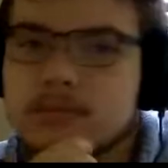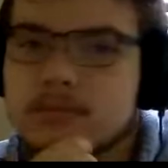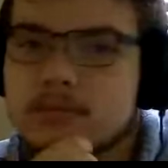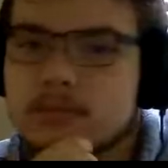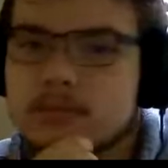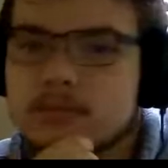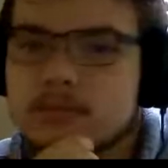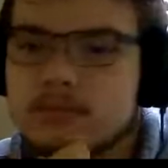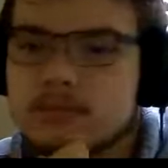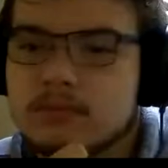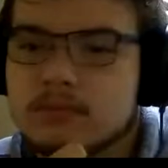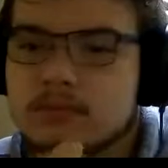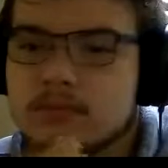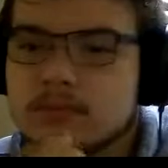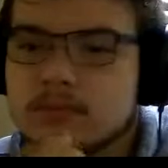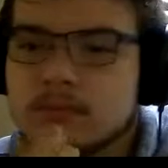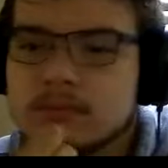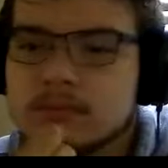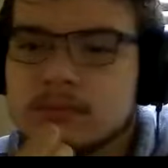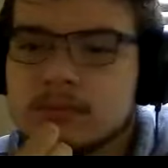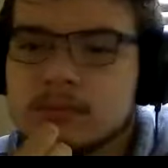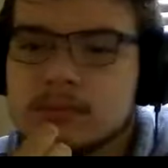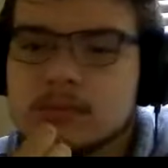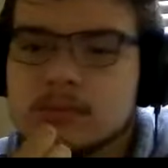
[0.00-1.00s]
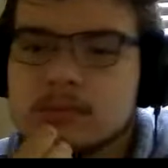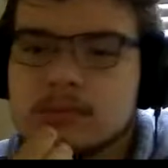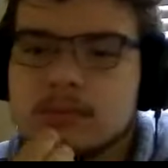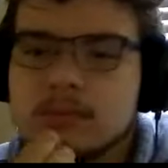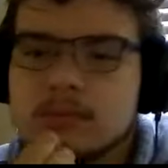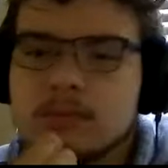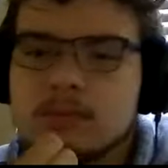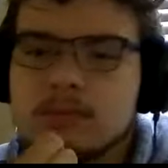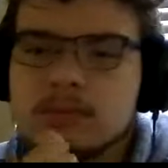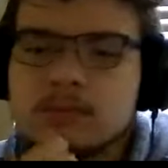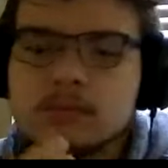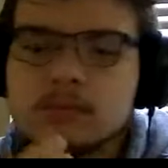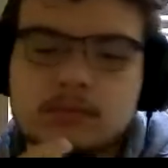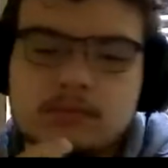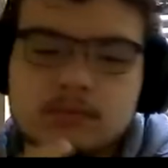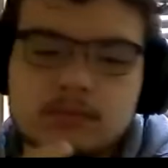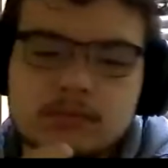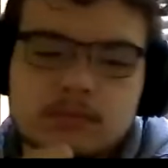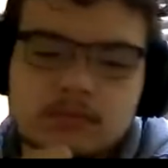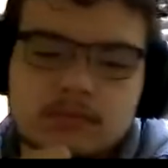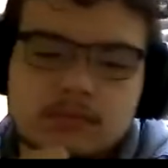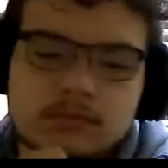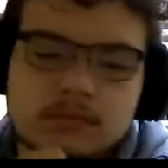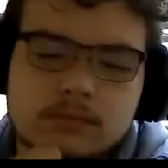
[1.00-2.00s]

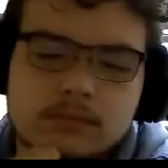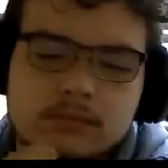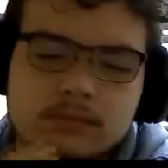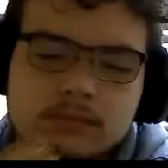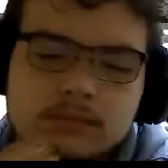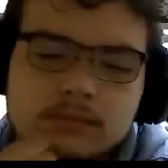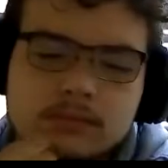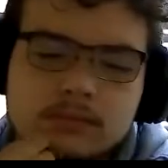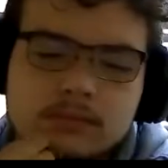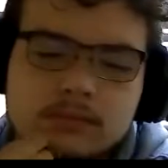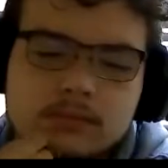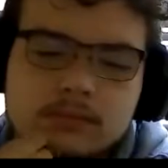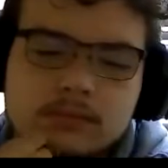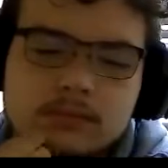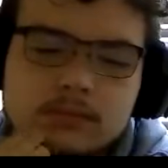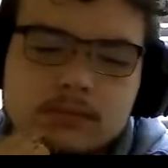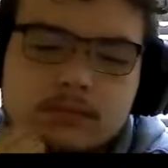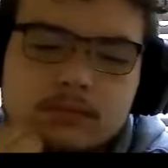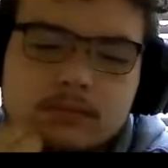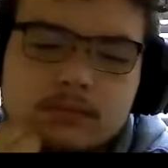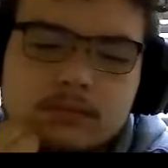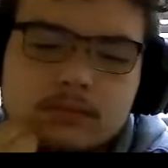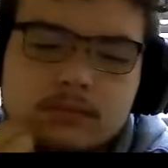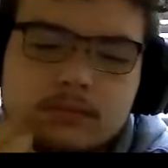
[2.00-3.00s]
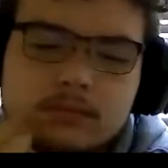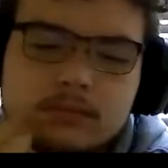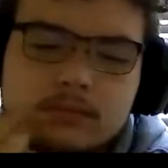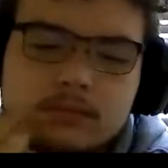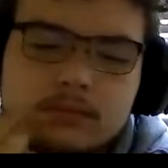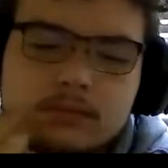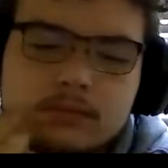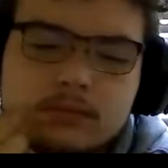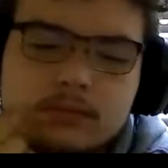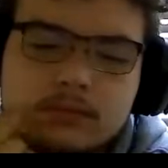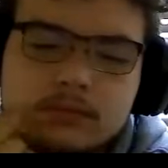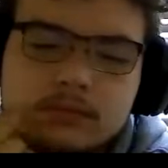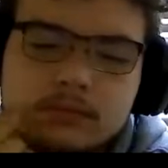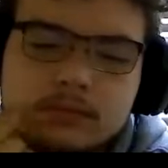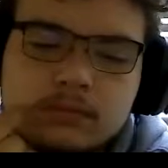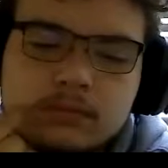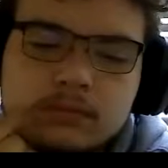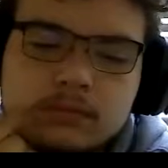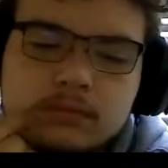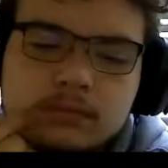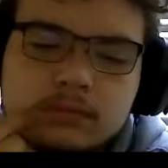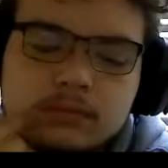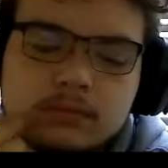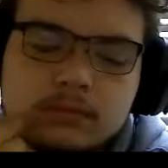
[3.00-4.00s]

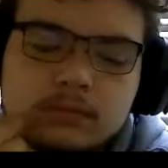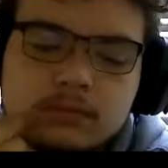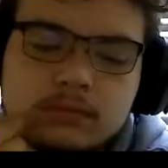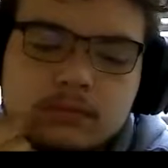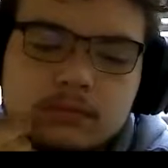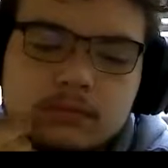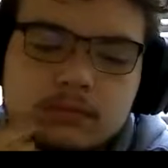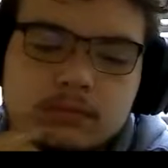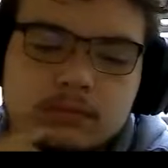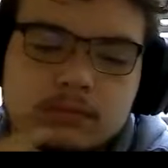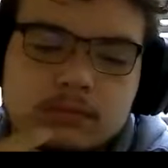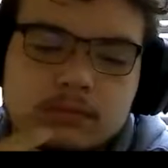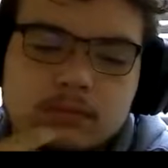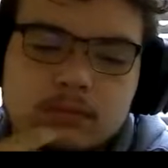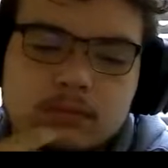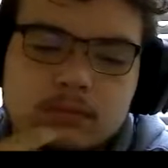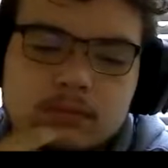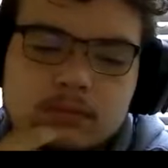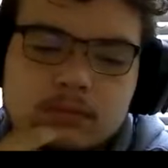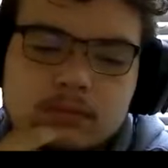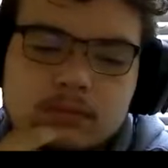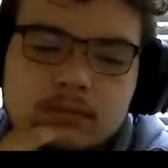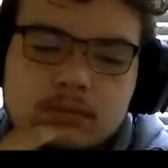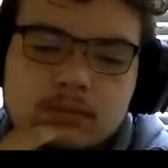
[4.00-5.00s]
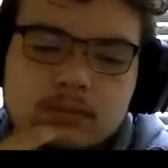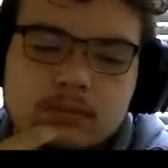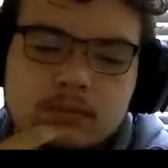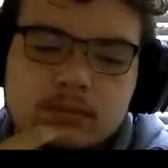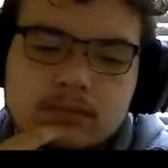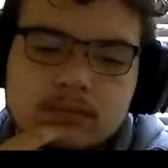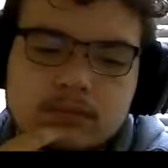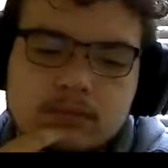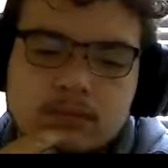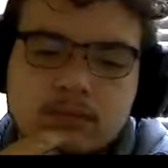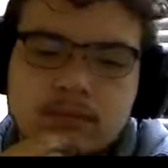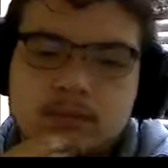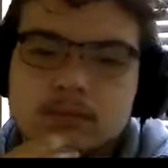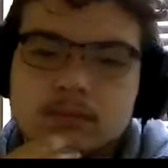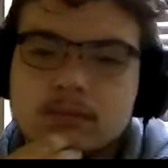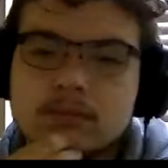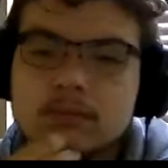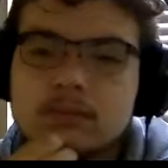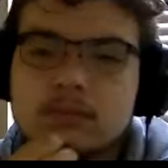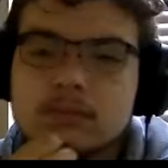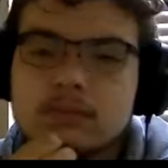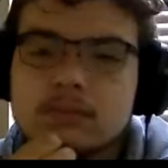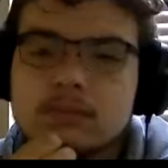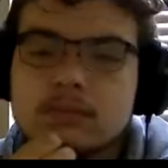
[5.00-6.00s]

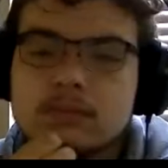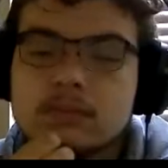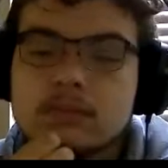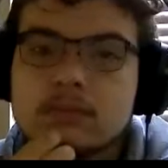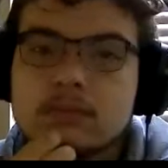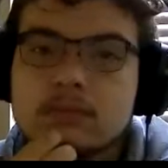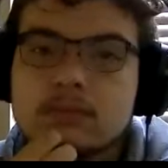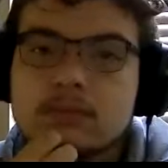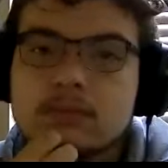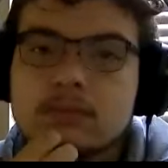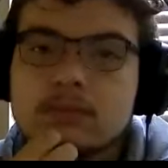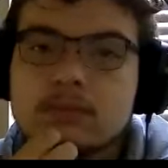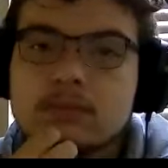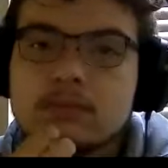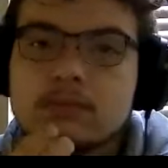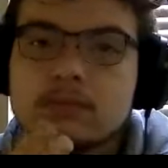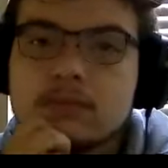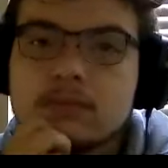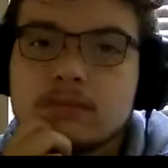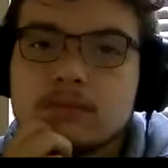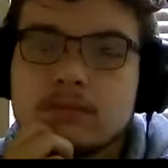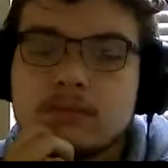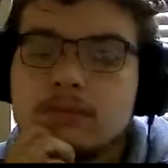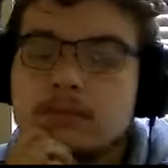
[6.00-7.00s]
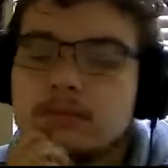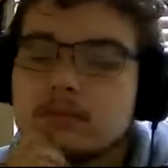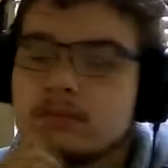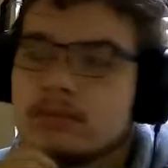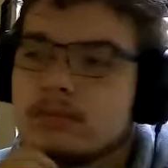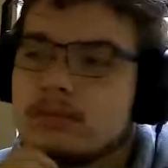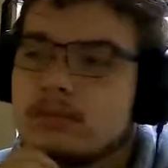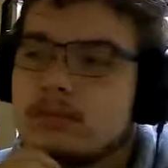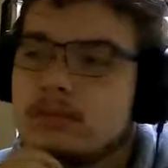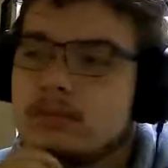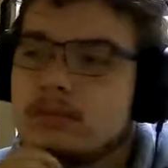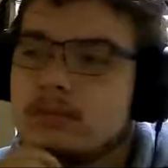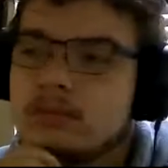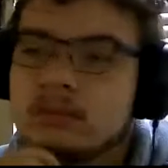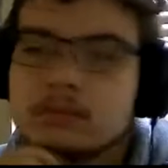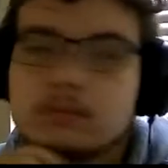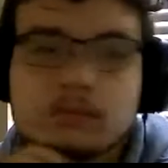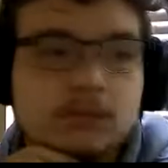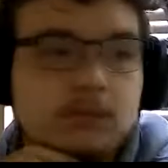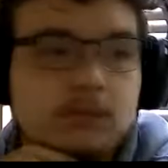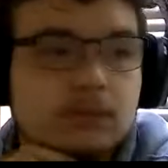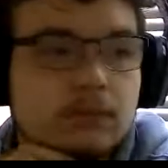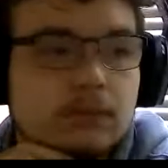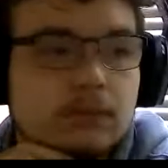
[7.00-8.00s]
[no speech]